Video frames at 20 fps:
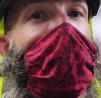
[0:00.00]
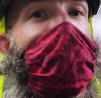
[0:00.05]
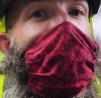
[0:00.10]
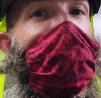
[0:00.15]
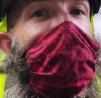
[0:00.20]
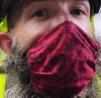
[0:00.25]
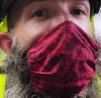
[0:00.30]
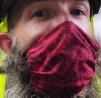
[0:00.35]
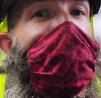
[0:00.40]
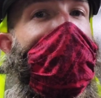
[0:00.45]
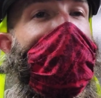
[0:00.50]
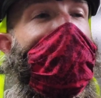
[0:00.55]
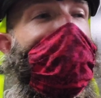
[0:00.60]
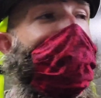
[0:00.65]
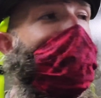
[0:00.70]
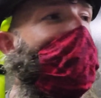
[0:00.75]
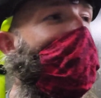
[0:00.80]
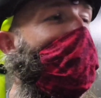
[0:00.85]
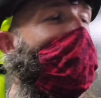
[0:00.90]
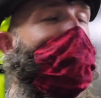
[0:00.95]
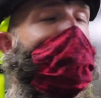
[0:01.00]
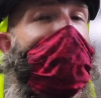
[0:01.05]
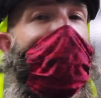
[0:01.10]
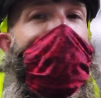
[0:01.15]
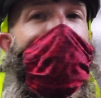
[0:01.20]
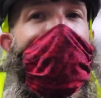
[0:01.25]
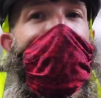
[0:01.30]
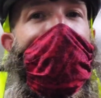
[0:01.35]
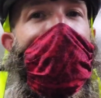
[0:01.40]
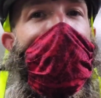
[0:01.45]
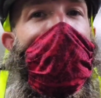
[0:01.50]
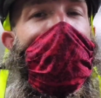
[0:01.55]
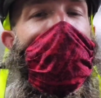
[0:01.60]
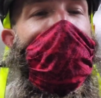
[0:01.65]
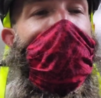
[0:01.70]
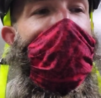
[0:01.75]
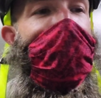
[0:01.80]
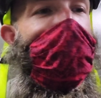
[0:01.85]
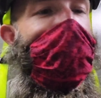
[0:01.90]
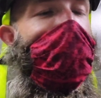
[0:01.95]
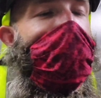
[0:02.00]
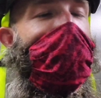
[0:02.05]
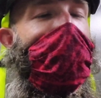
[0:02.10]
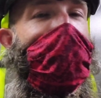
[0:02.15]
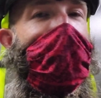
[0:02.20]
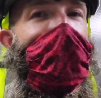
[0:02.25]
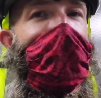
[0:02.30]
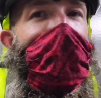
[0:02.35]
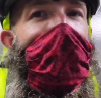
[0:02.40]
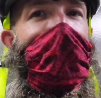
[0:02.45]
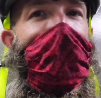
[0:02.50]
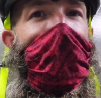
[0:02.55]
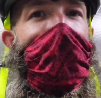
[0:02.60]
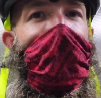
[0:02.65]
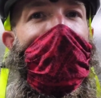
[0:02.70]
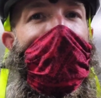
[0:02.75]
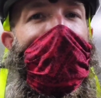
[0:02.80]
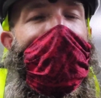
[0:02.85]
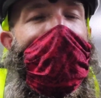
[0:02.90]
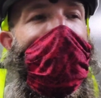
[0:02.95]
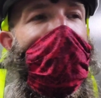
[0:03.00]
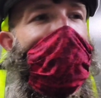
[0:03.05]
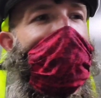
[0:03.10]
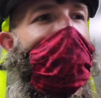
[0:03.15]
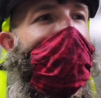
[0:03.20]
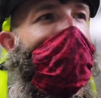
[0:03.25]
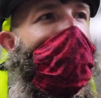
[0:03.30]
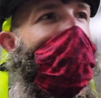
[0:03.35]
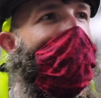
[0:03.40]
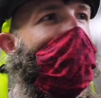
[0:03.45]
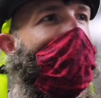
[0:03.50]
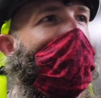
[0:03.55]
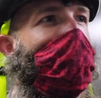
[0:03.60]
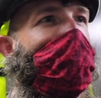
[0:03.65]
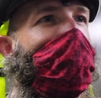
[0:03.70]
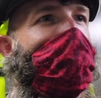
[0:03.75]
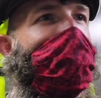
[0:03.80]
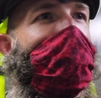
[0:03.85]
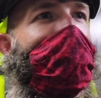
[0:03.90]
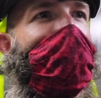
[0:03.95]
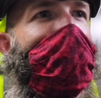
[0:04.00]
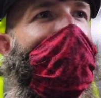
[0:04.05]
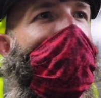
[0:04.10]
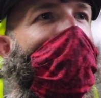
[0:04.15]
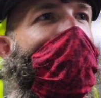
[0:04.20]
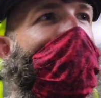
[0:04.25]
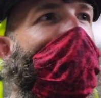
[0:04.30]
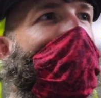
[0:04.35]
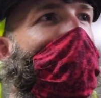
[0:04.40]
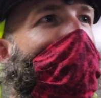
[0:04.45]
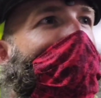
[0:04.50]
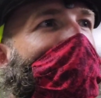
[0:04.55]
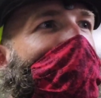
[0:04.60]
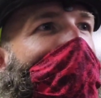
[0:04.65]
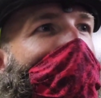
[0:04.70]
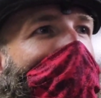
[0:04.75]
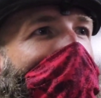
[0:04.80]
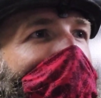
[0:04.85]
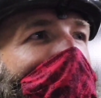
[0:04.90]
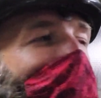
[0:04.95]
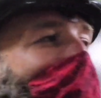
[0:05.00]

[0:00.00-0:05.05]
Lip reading: Just made the transfer to the elevator. Now, if only there was a friend here or something